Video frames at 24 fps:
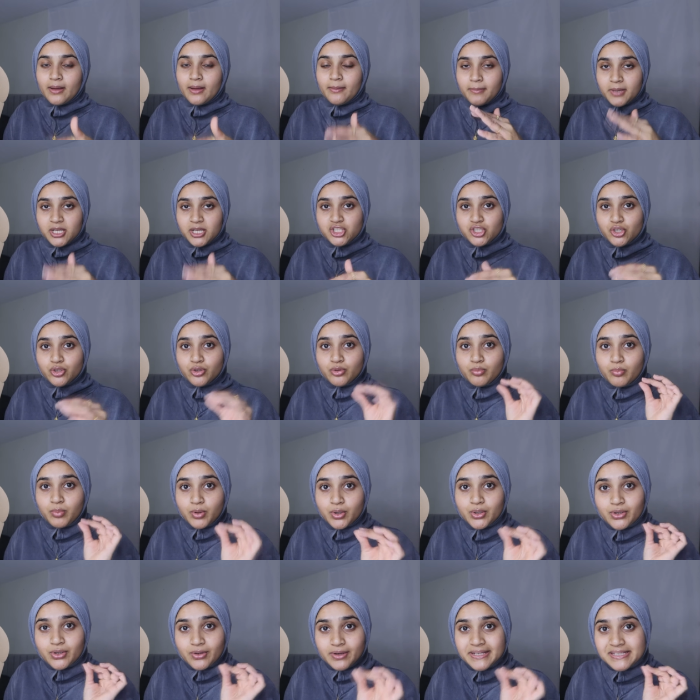Make sure you
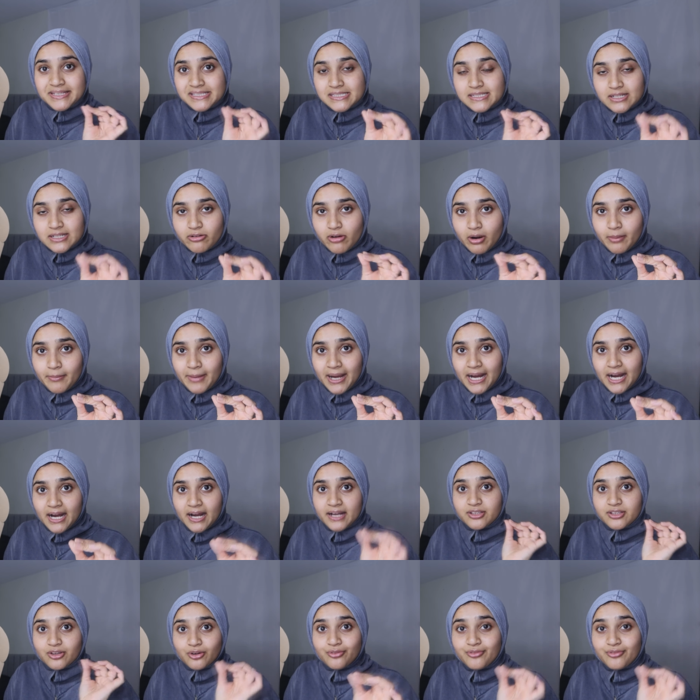put your Instagram
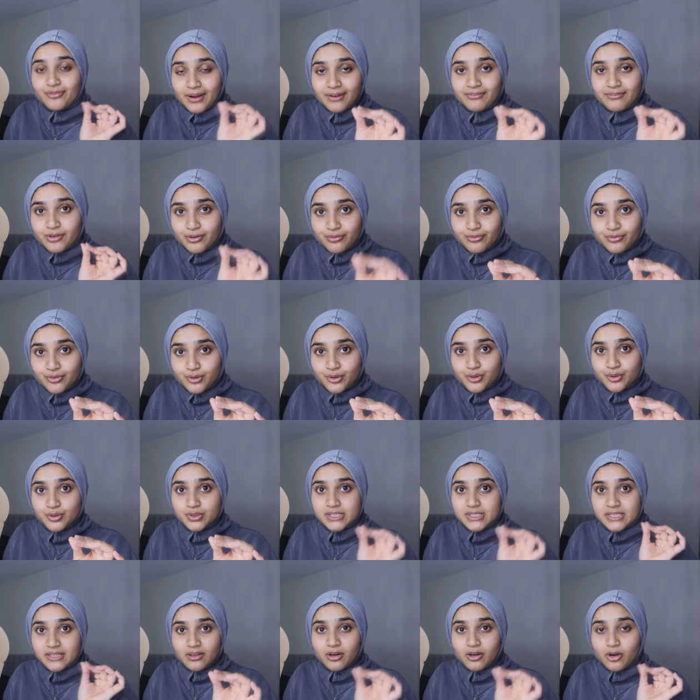at your favorite food
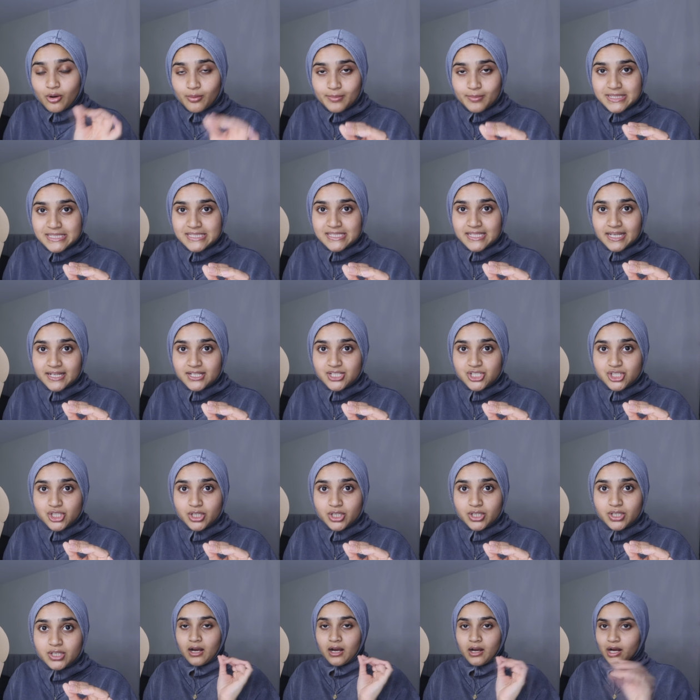in the comment
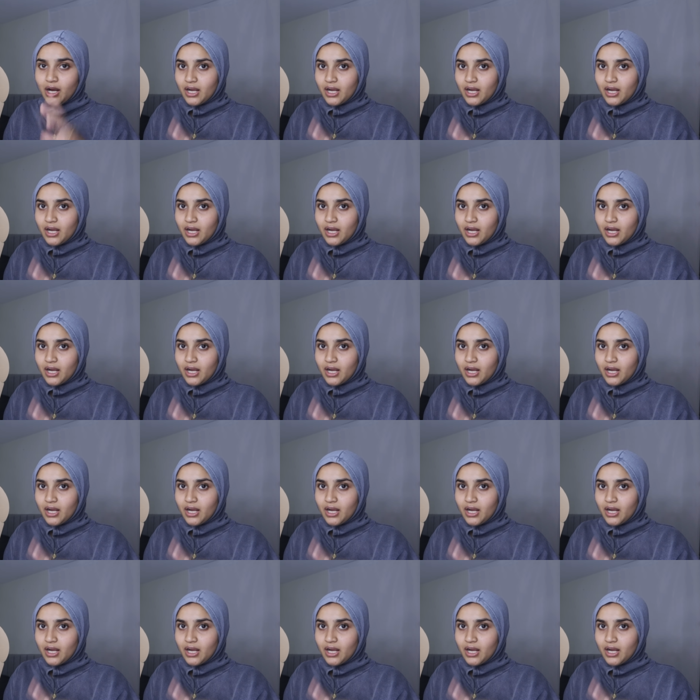section.